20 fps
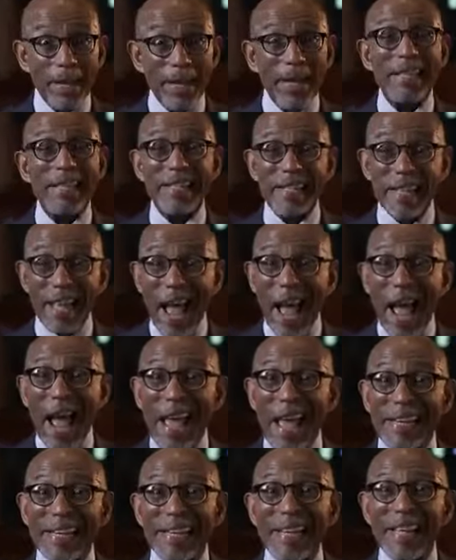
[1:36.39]
is the
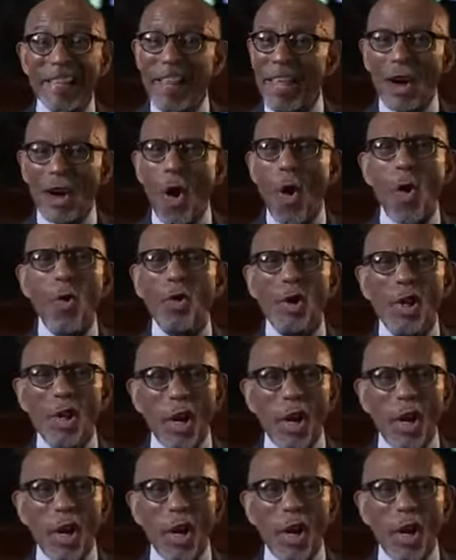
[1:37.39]
idea that only